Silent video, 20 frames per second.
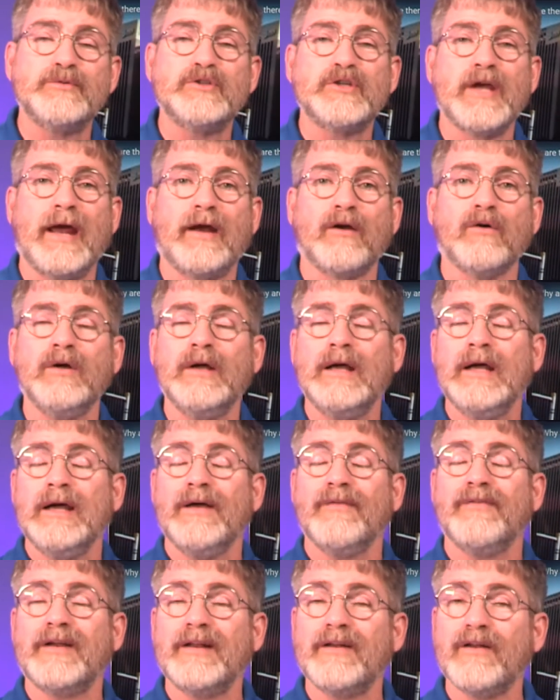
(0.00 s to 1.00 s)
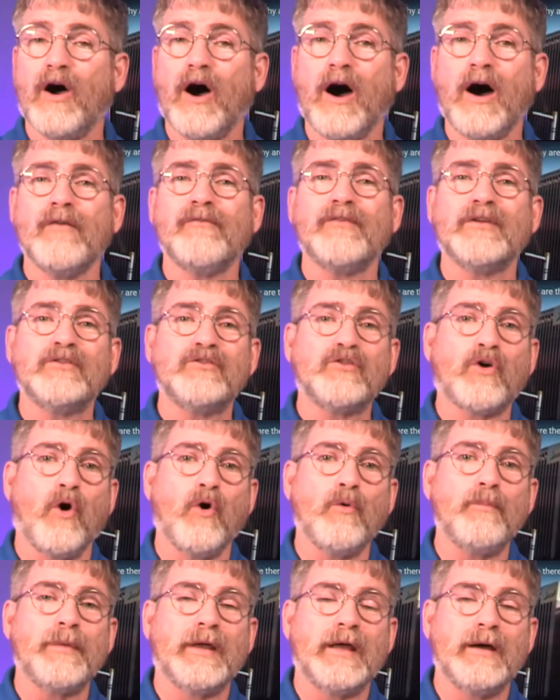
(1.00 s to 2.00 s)
channel, that had often
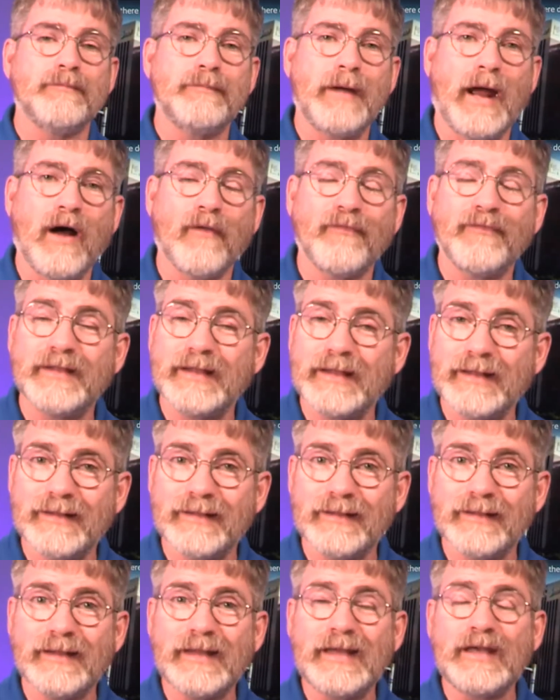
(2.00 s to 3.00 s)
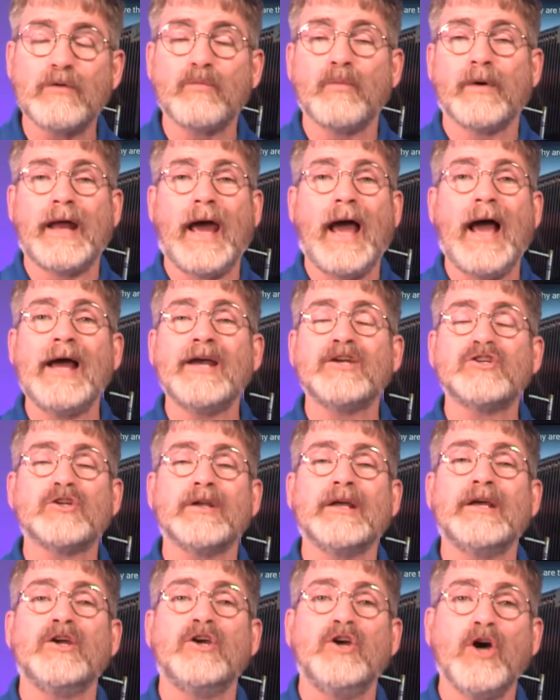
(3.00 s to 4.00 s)
told me about the elite would
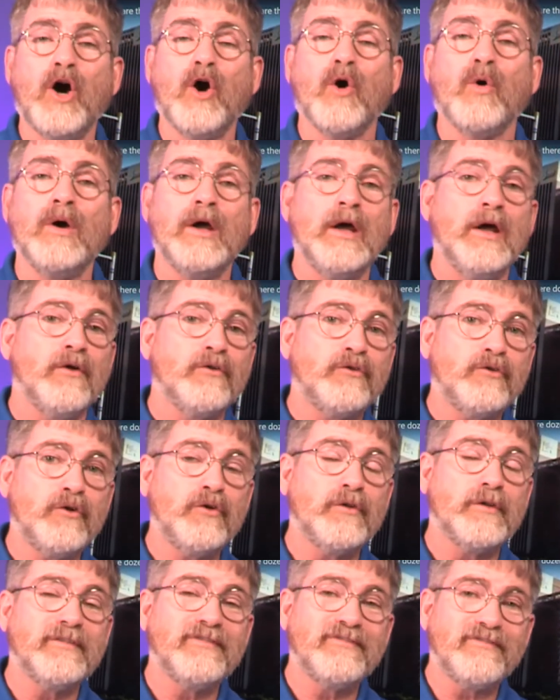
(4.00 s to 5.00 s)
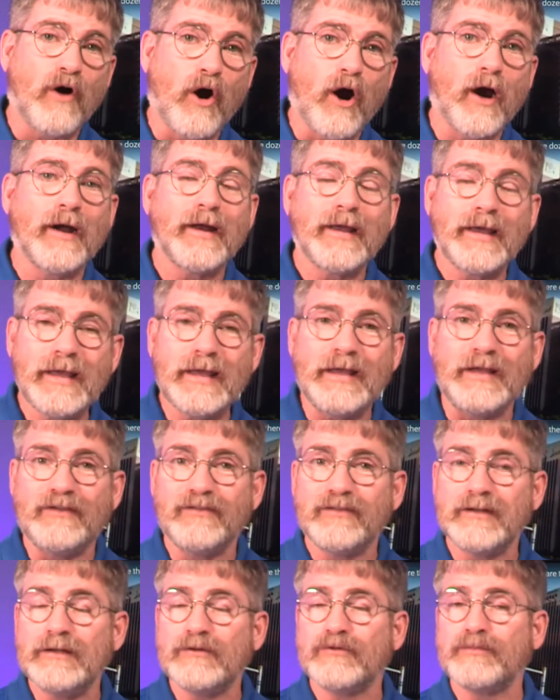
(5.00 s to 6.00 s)
actually go to the Far
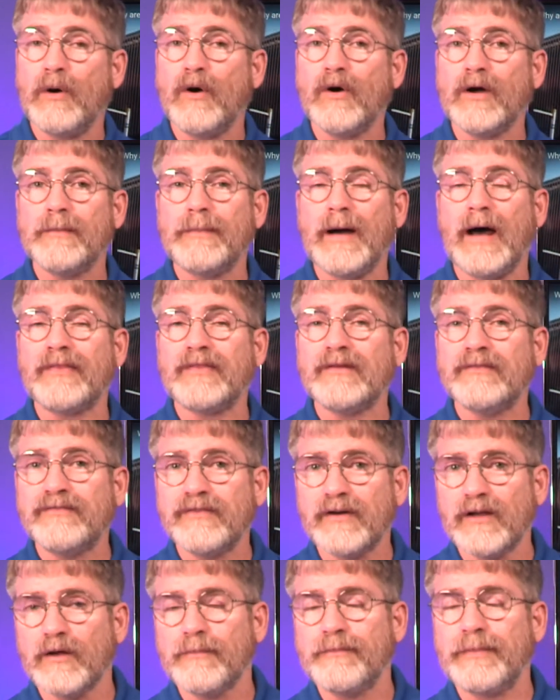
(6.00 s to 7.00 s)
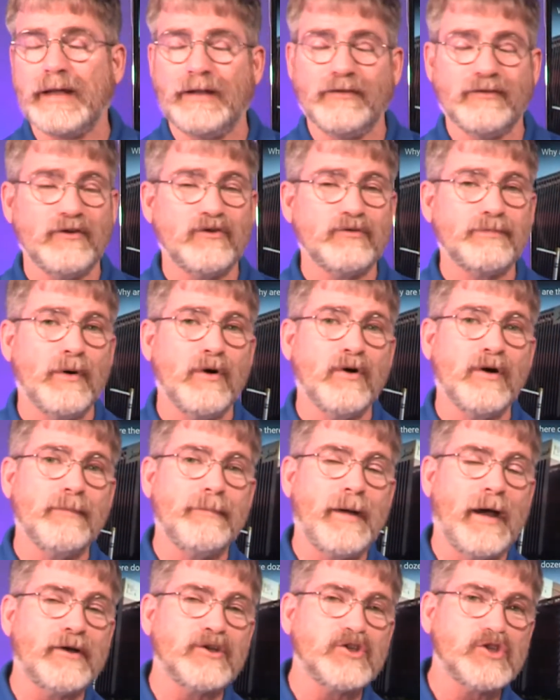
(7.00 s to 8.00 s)
East. He spoke about the Philippines. He spoke
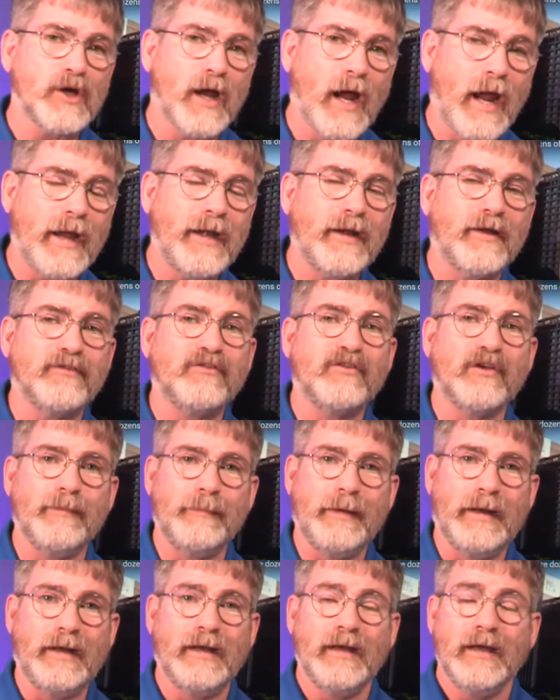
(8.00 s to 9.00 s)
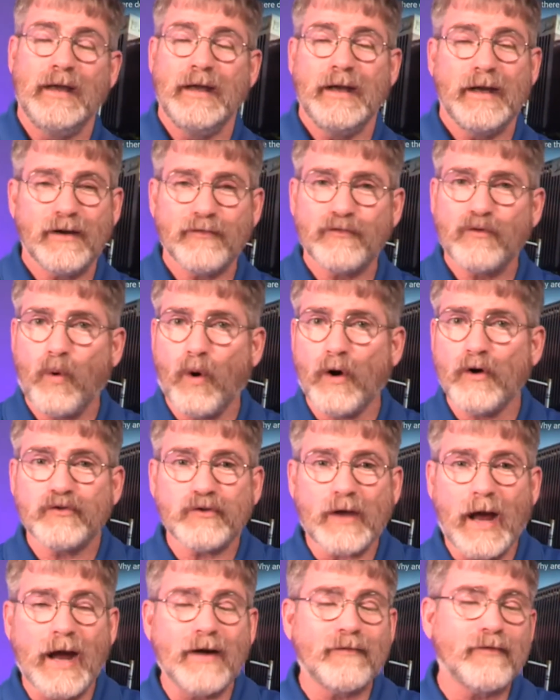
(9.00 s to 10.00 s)
about China to me. And of
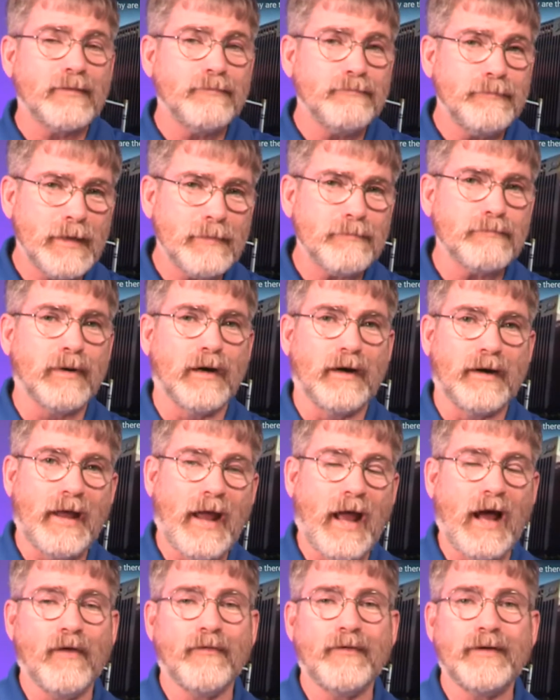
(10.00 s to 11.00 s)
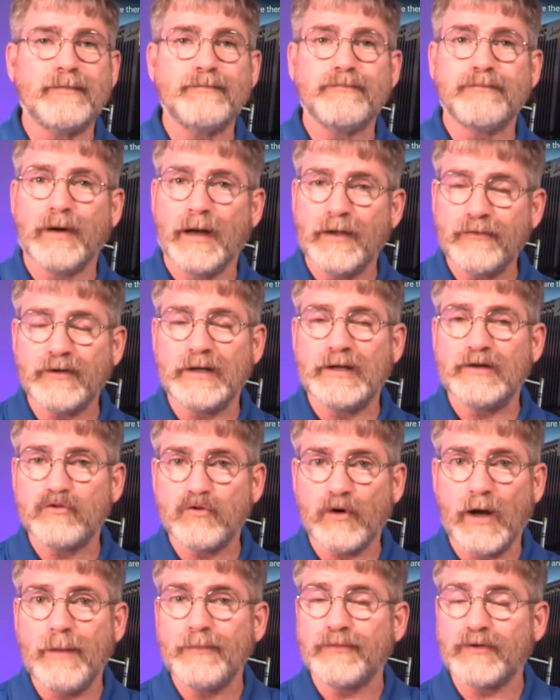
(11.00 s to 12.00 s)
course, I remembered how that President
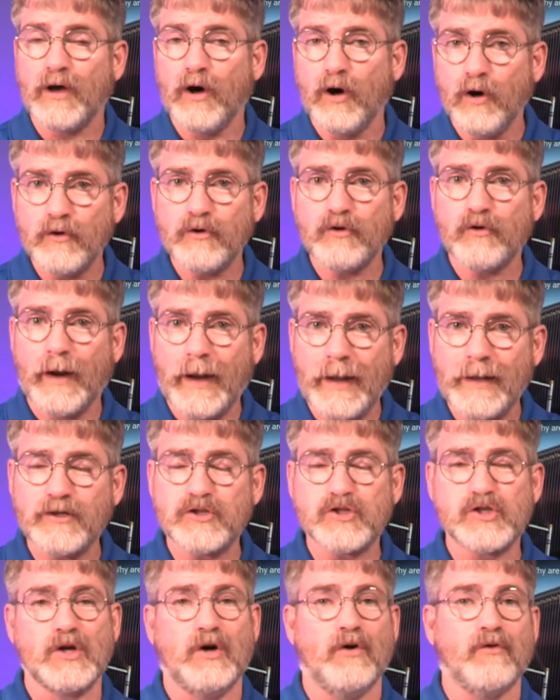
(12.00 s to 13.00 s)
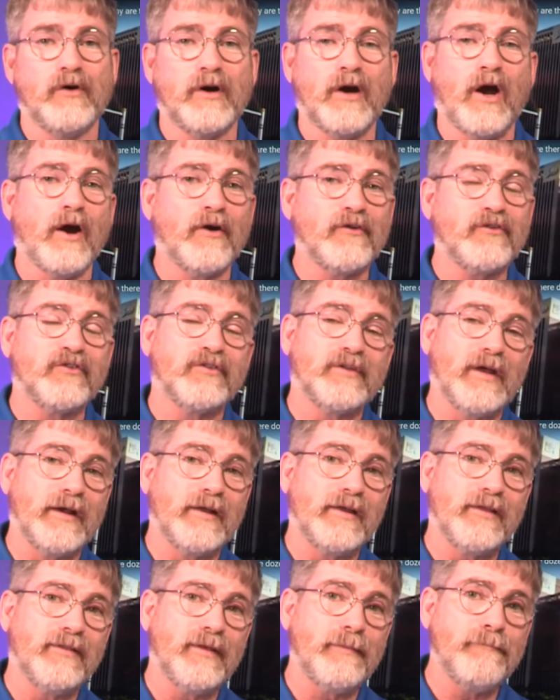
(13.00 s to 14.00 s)
Trump's own grandchildren are
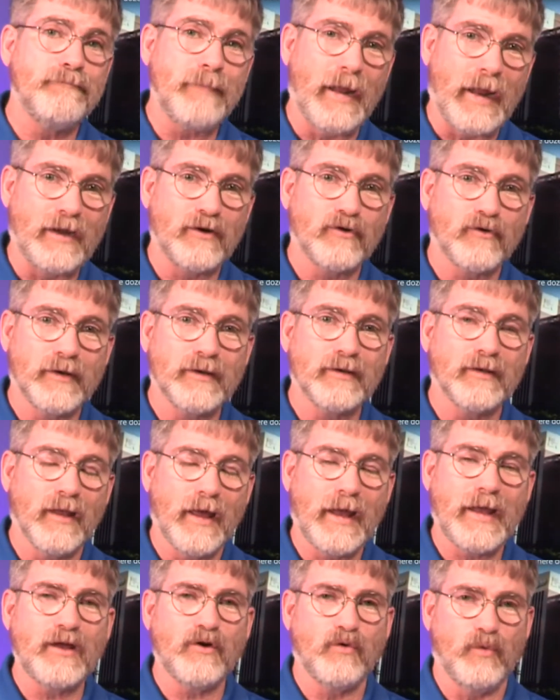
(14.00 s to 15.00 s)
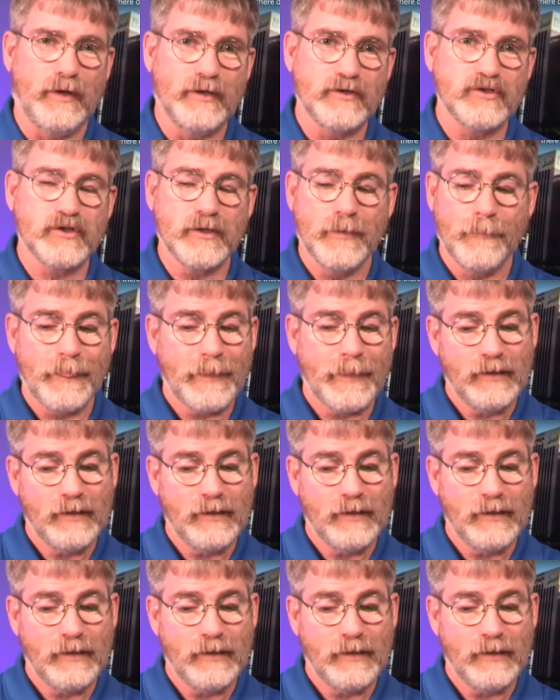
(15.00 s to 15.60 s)
studying the Mandarin language.